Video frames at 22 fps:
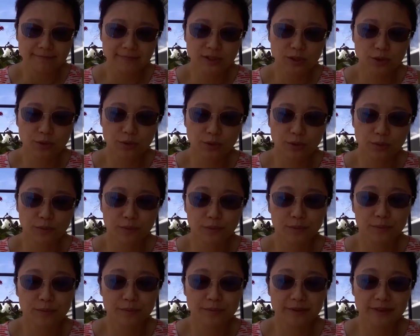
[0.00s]

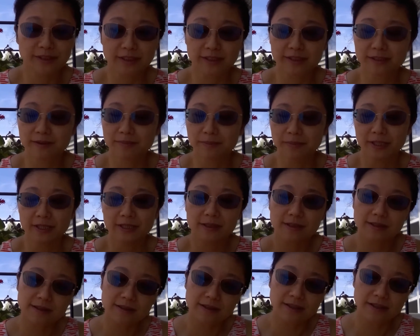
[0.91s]
So there's big
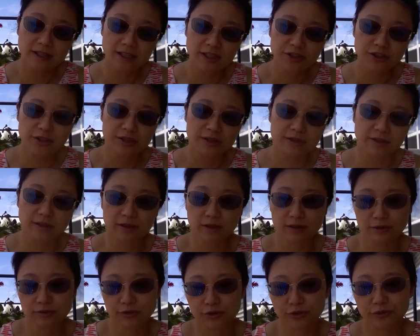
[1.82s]
discussions and
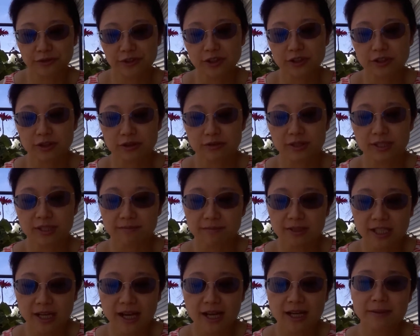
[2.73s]
controversial
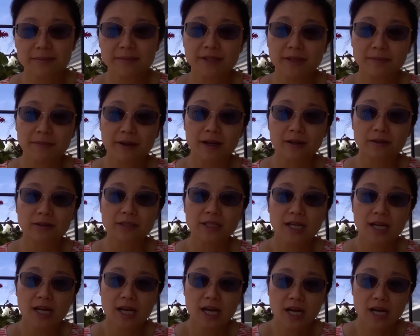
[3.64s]
sometimes about
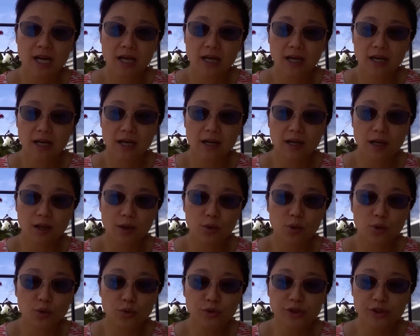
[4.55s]

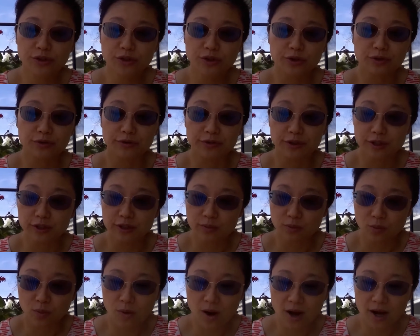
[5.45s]
who
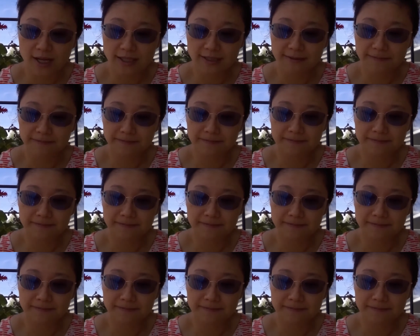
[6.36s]
discovers what,